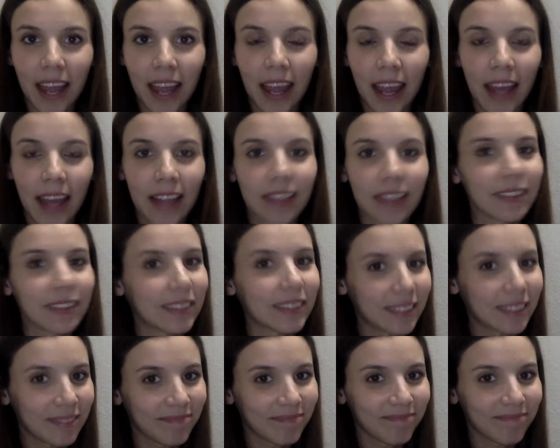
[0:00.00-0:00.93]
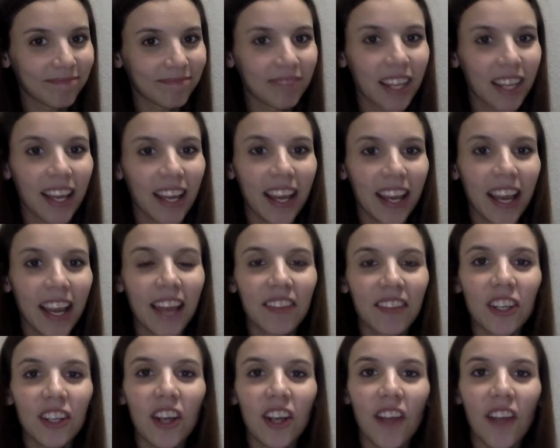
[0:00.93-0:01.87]
and
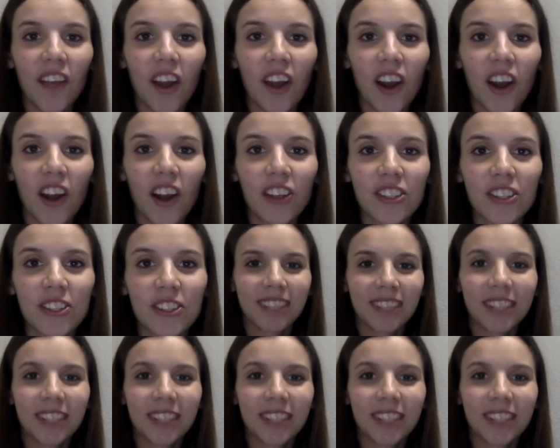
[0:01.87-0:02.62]
they're not that hard to do.